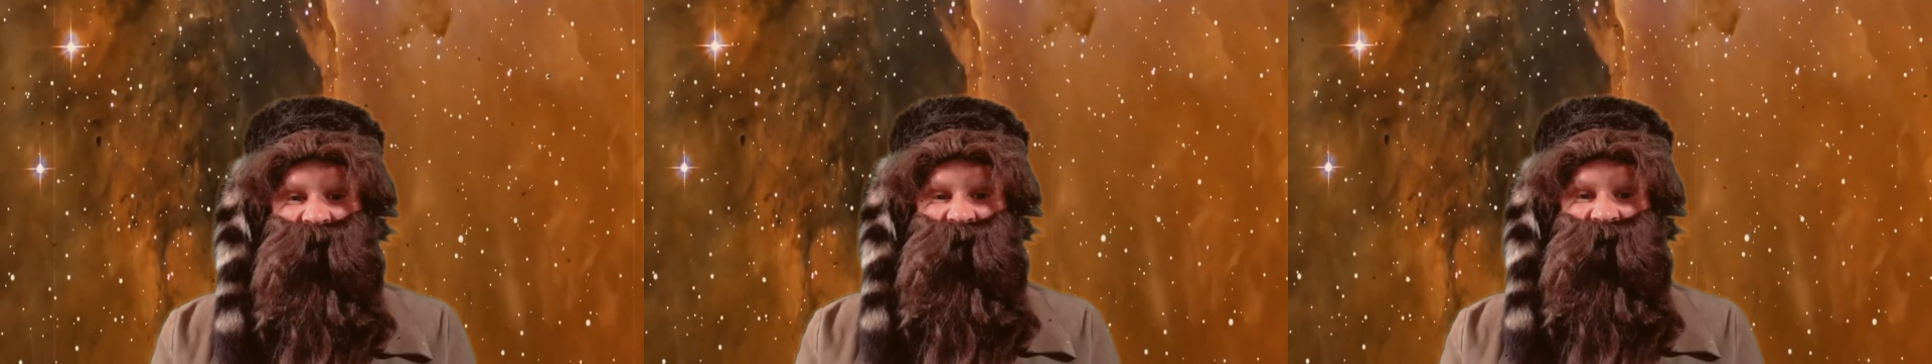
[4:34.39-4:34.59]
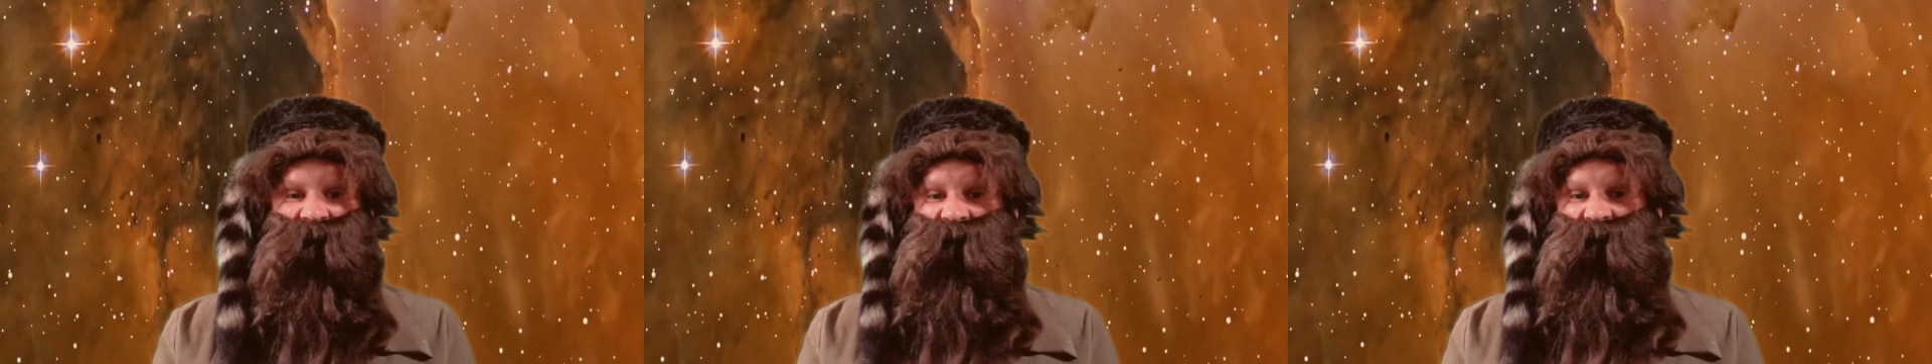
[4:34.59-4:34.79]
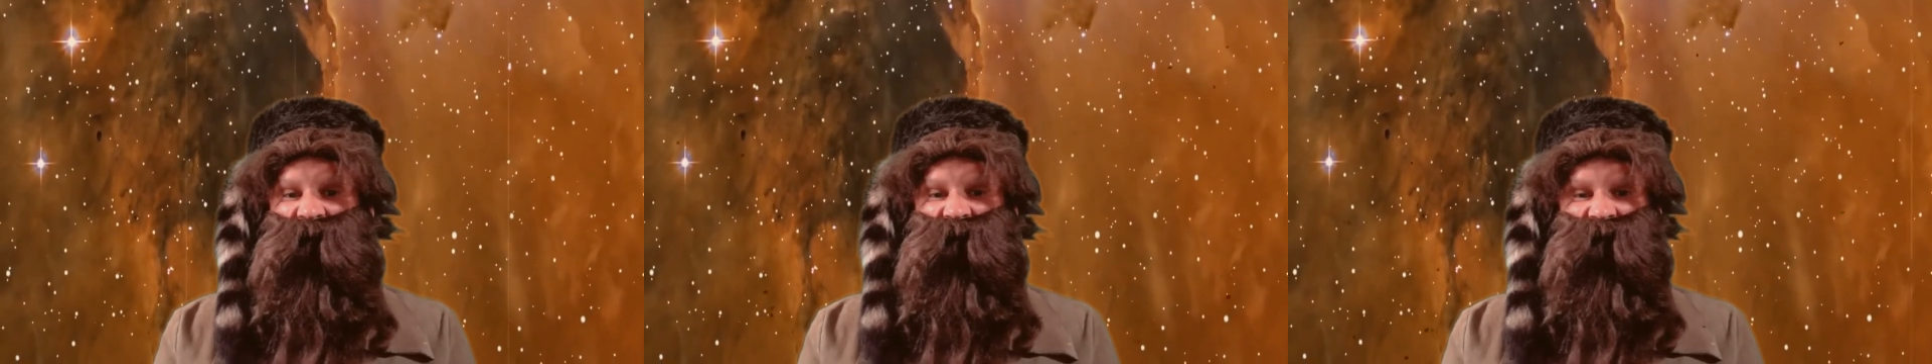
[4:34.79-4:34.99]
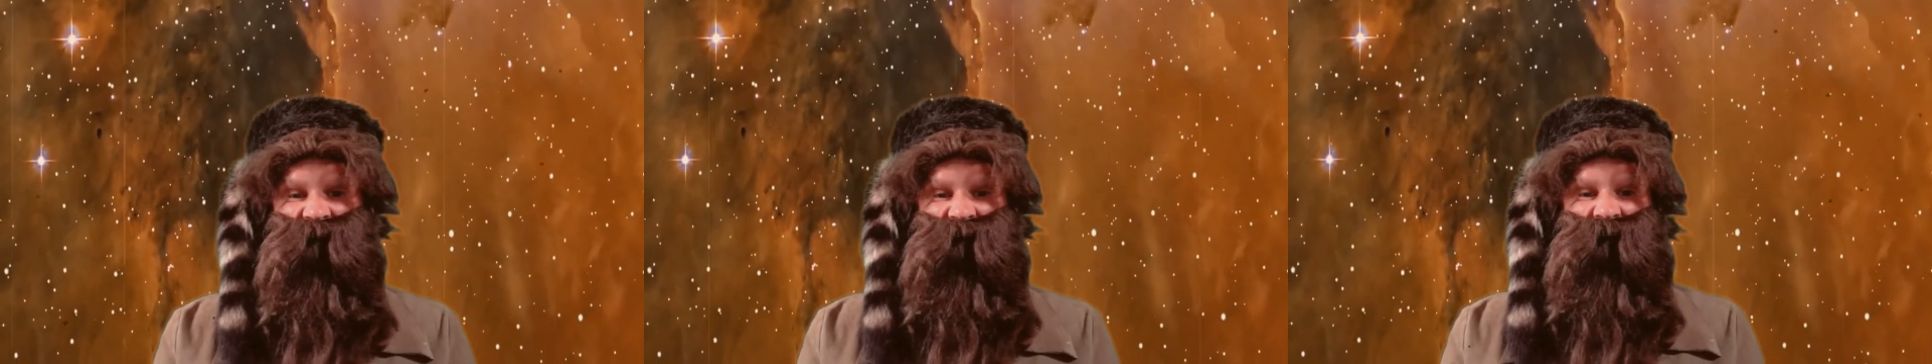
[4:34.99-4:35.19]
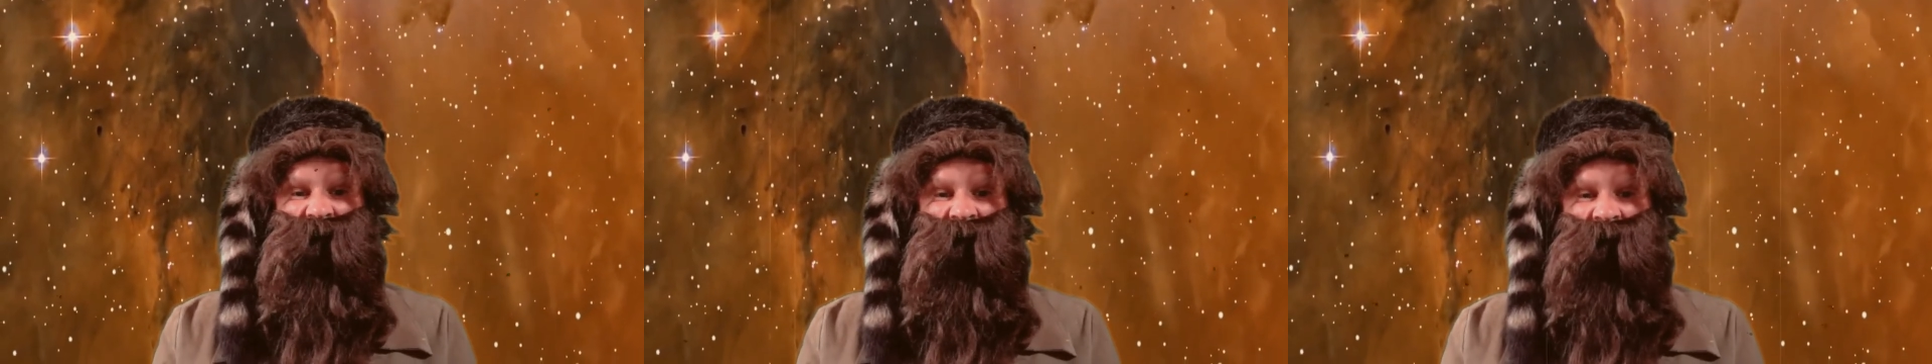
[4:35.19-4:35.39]

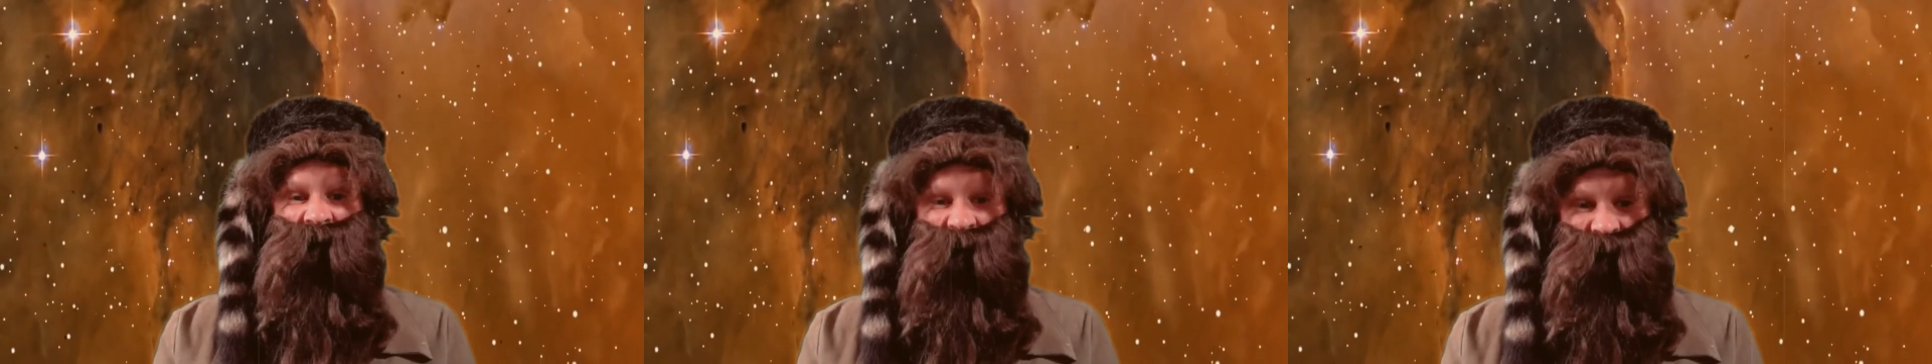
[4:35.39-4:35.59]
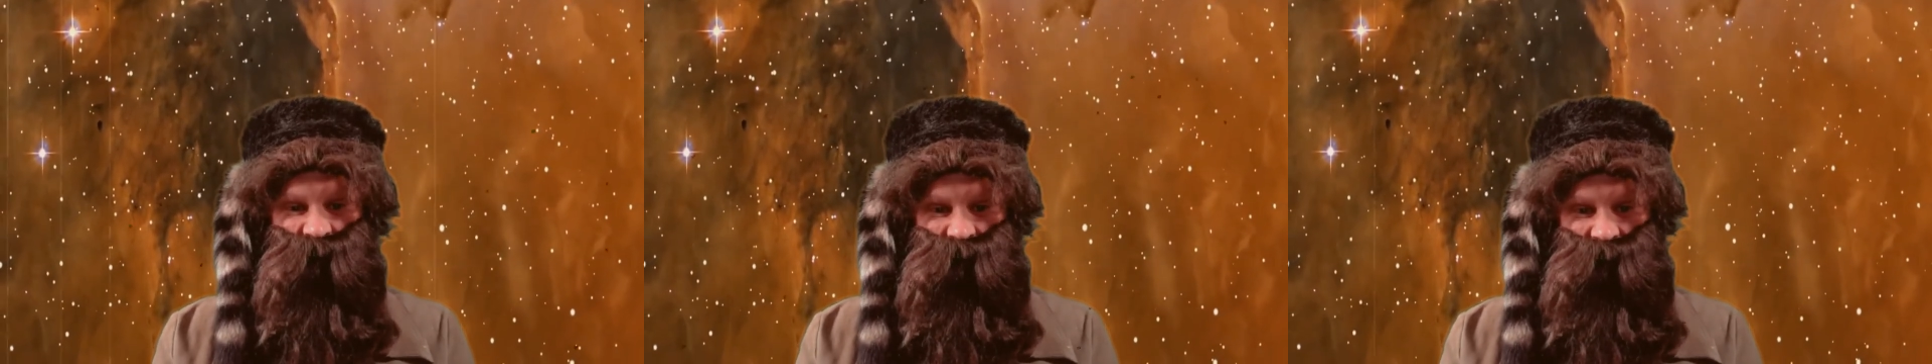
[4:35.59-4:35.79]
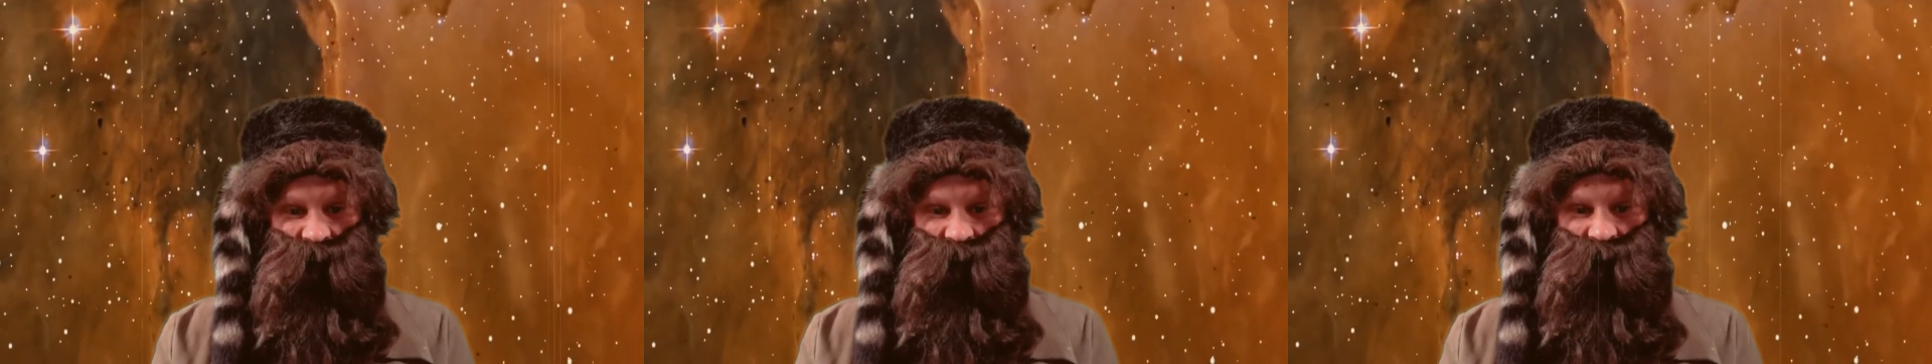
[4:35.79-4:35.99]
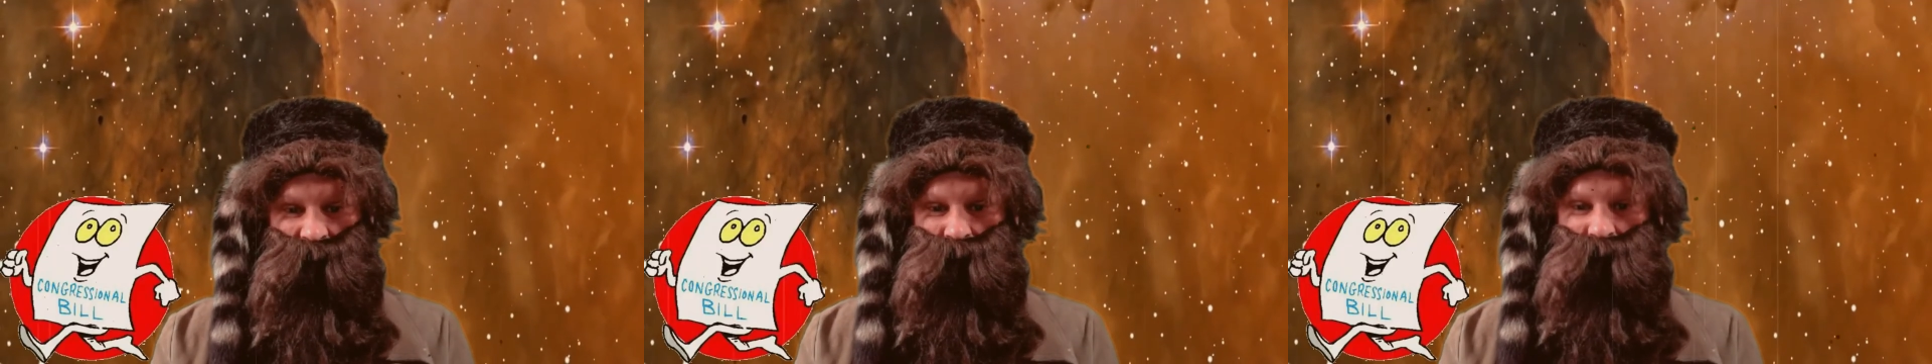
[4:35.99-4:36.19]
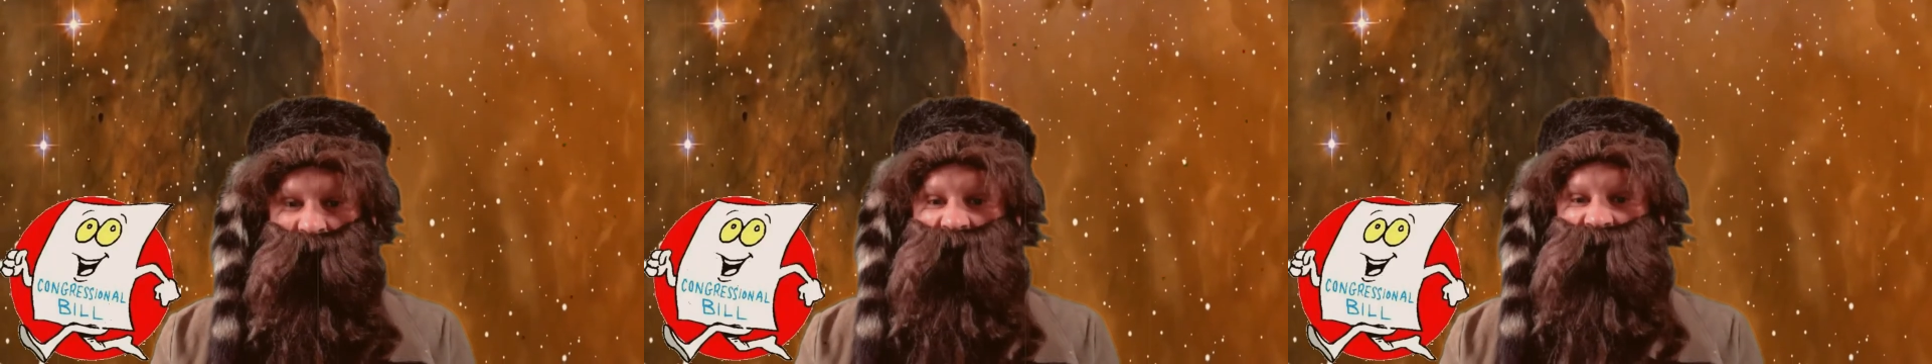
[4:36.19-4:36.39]

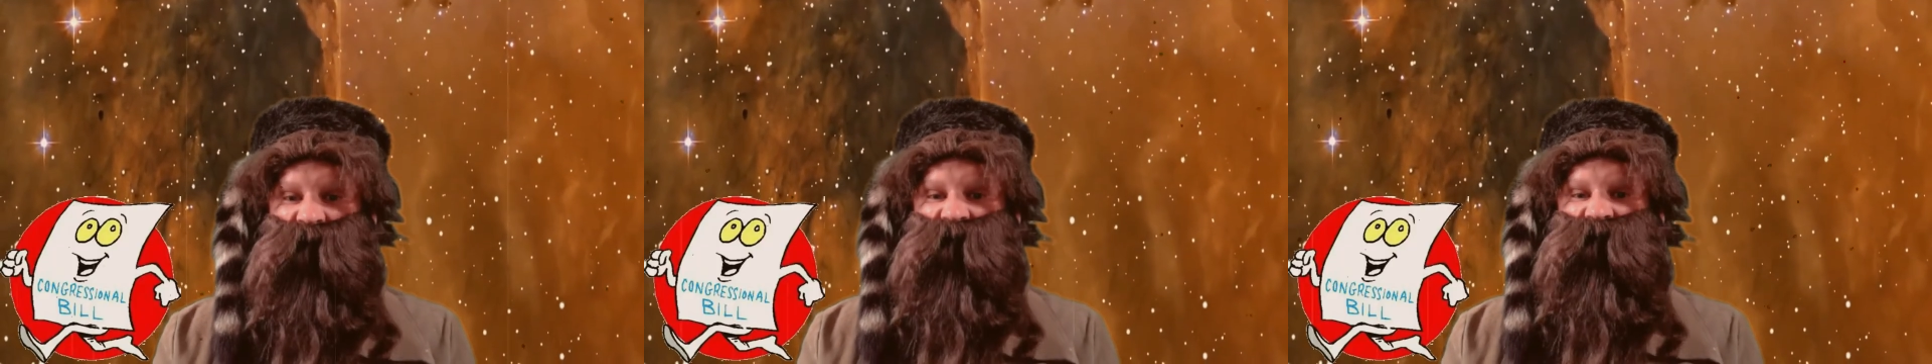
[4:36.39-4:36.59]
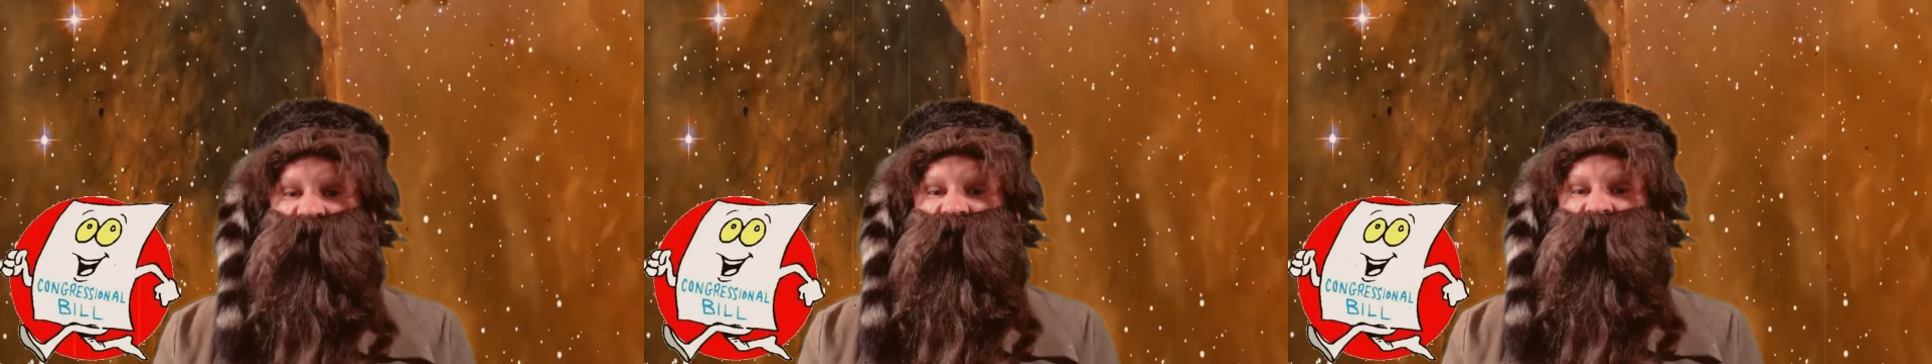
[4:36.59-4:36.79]
1,100-page